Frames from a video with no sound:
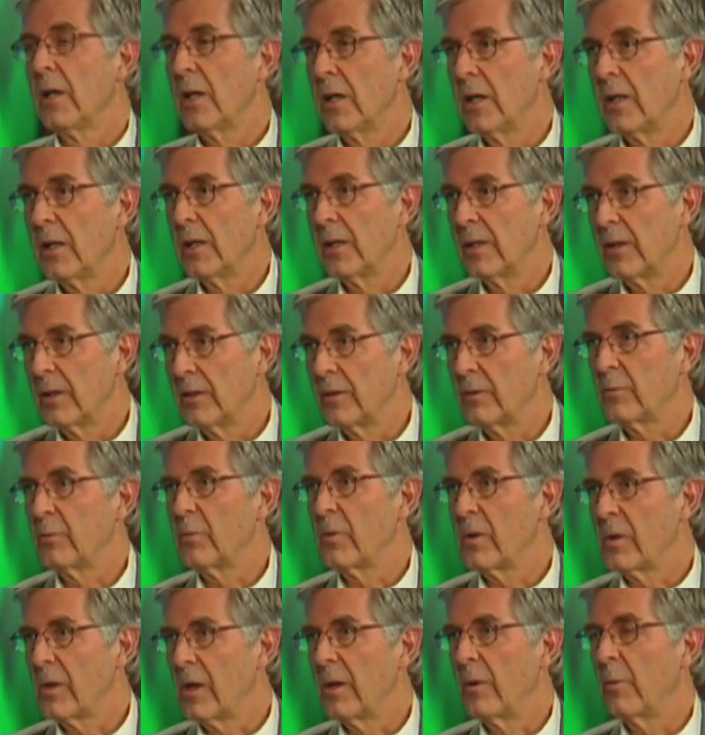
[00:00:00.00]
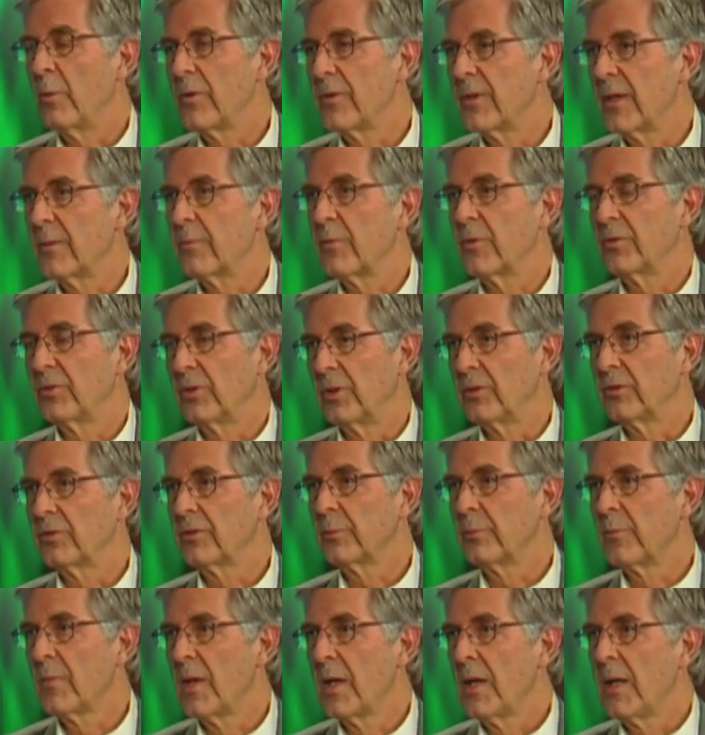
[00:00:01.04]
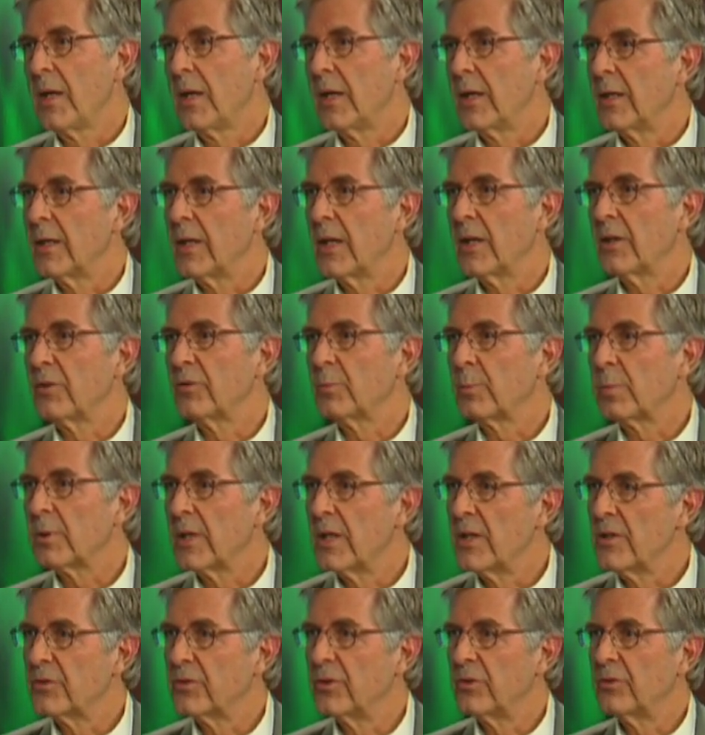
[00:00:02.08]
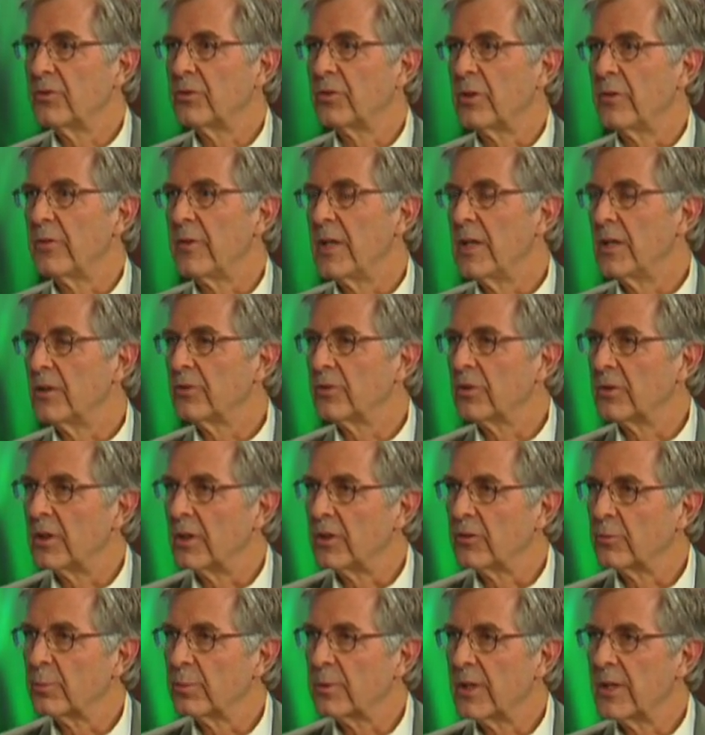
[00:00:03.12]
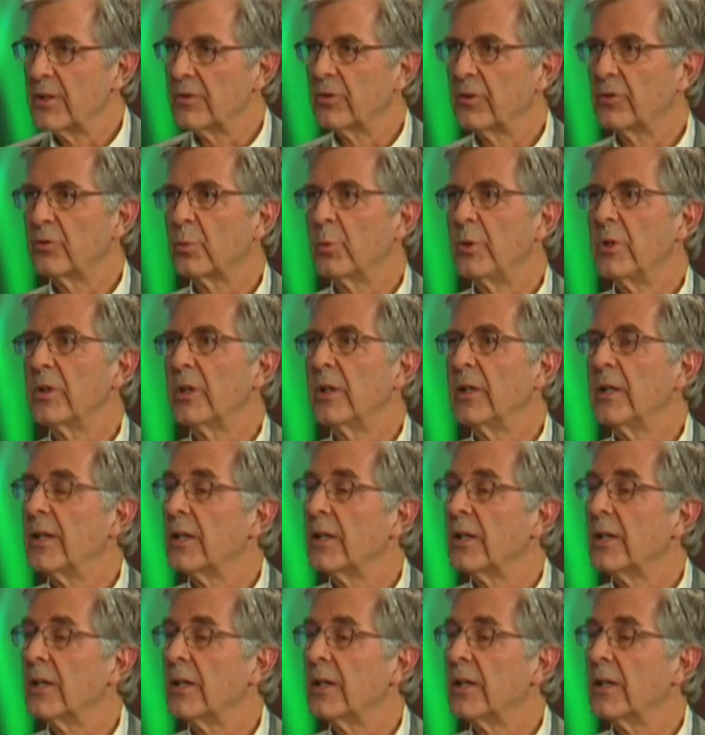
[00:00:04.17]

uh, uh, with emphasis. It has places of incidence, places where you can